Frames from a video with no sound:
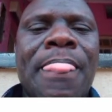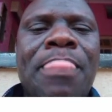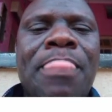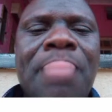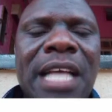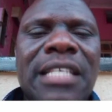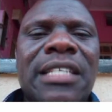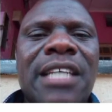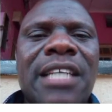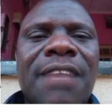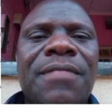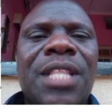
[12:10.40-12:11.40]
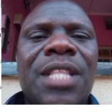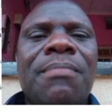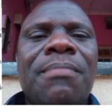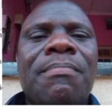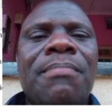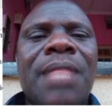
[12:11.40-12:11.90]
doesn't have the
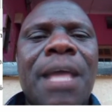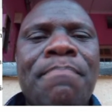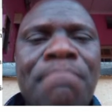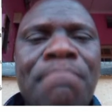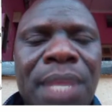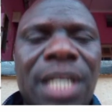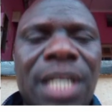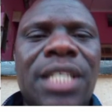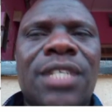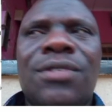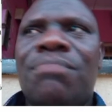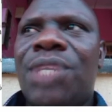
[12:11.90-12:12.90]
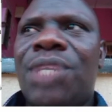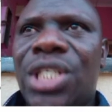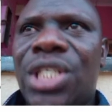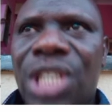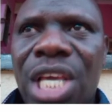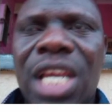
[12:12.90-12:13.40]
ability to
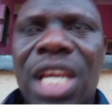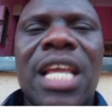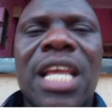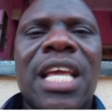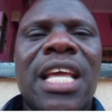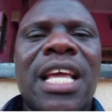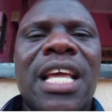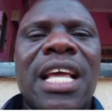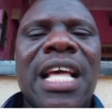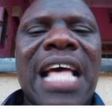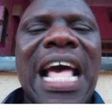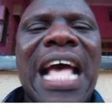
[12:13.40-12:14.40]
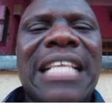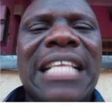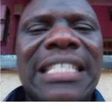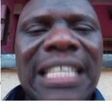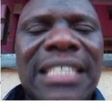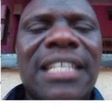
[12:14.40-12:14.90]
maintain a
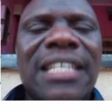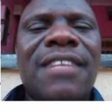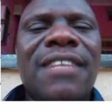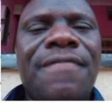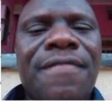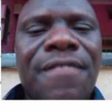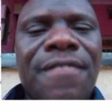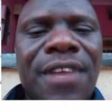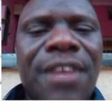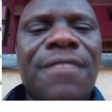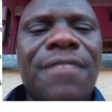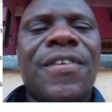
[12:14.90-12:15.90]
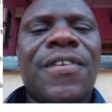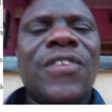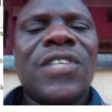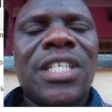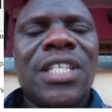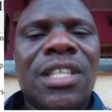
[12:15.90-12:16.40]
certain friend for a
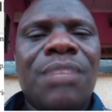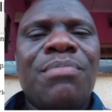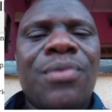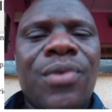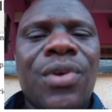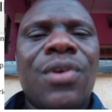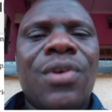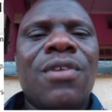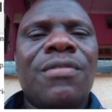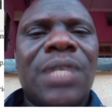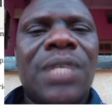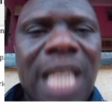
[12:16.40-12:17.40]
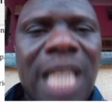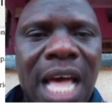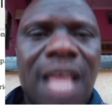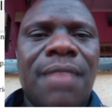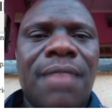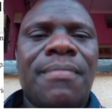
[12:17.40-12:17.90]
certain period of
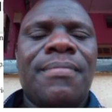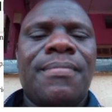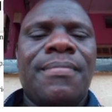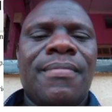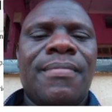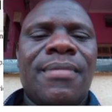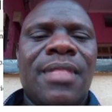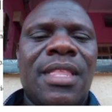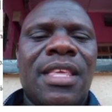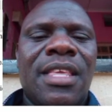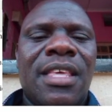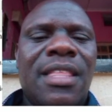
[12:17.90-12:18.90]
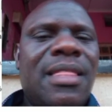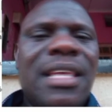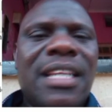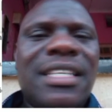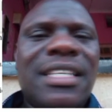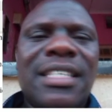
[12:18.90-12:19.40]
time,
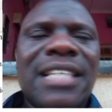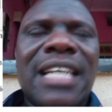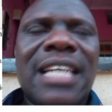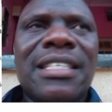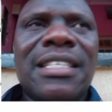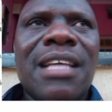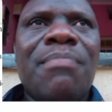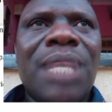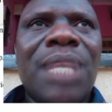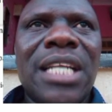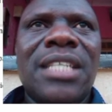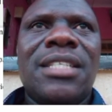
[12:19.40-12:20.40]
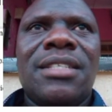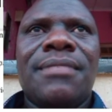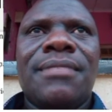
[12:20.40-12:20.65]
then it is a disability.